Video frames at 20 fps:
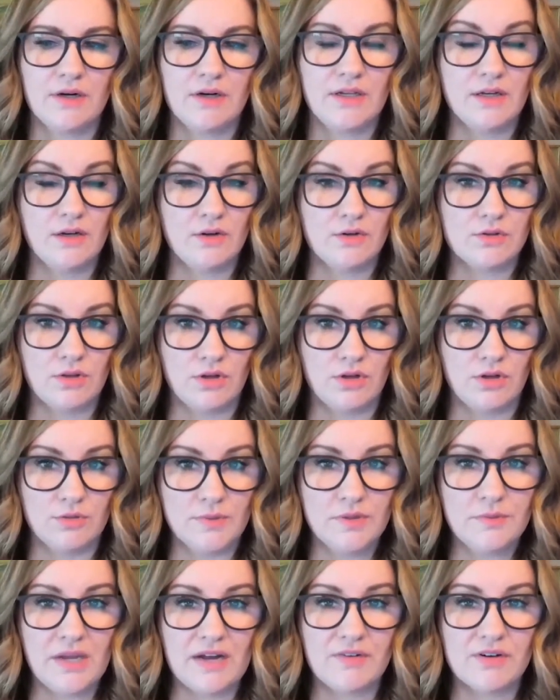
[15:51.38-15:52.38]
in
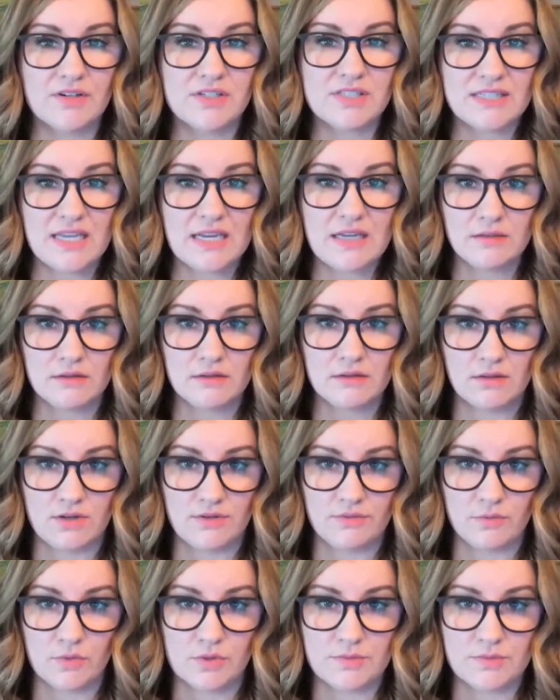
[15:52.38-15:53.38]
Oklahoma, we have our state law
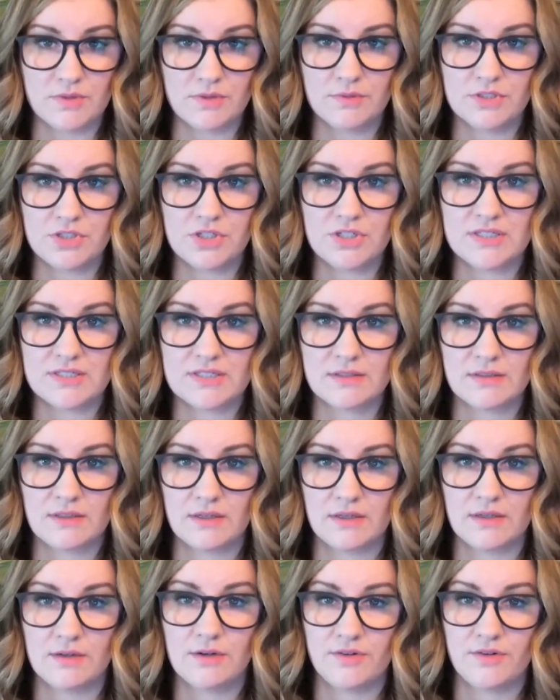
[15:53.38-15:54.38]
enforcement, which is
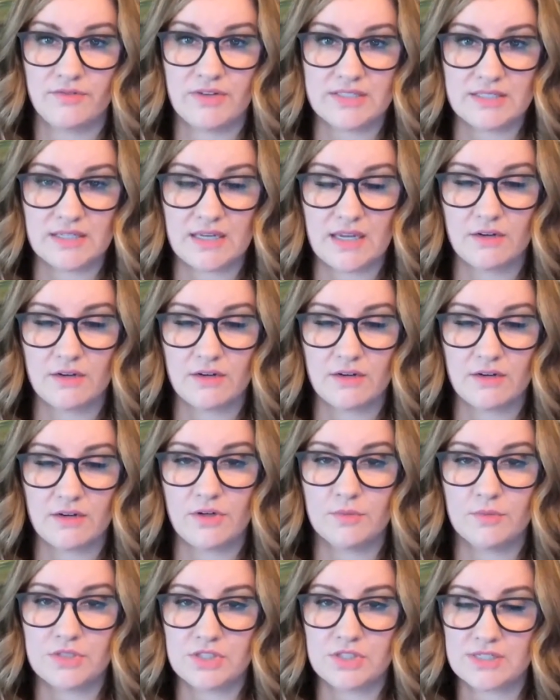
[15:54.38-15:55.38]
our investigative
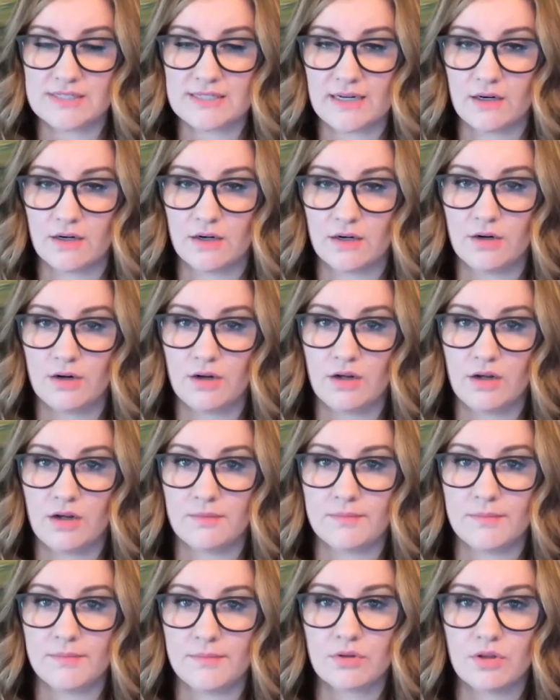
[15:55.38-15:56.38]
unit, which is our
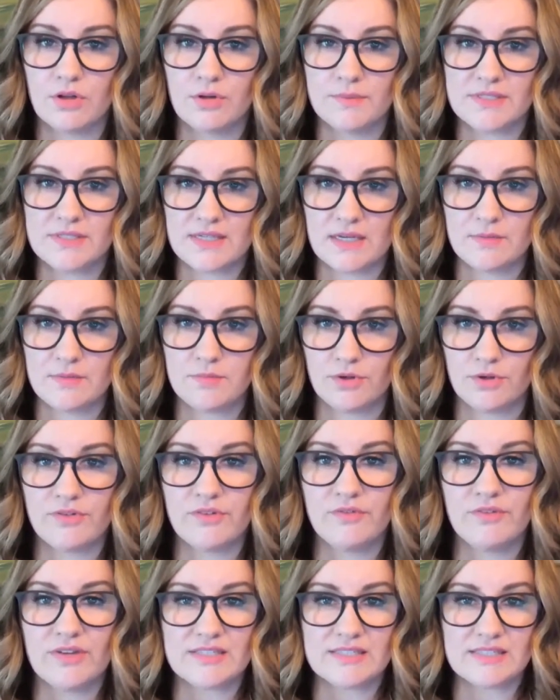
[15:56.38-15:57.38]
Oklahoma State Bureau of
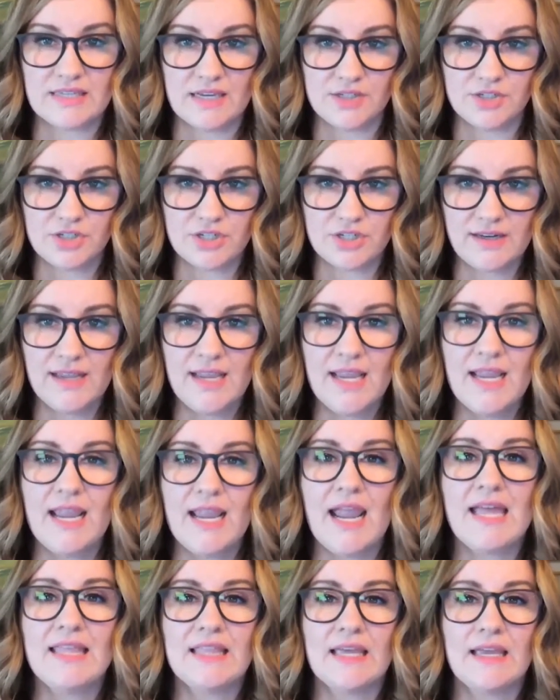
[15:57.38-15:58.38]
Investigation,
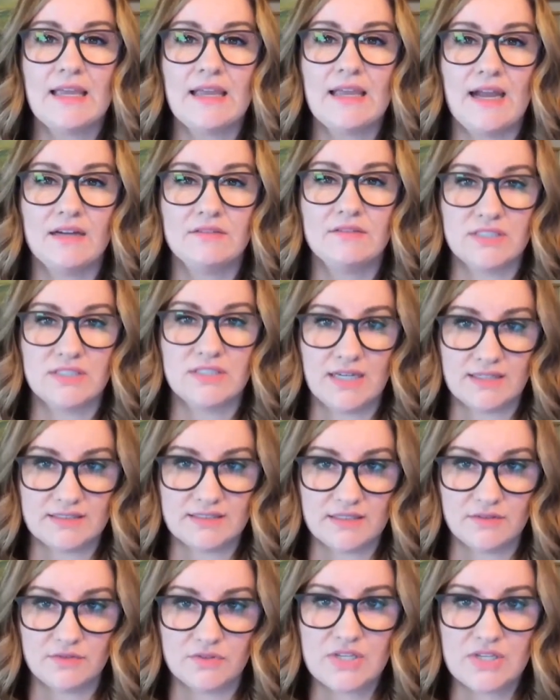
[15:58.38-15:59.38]
and they have
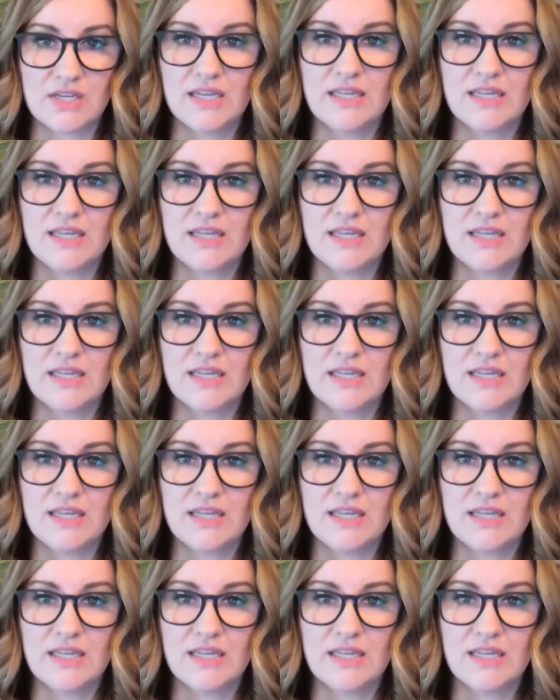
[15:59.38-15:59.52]
detectives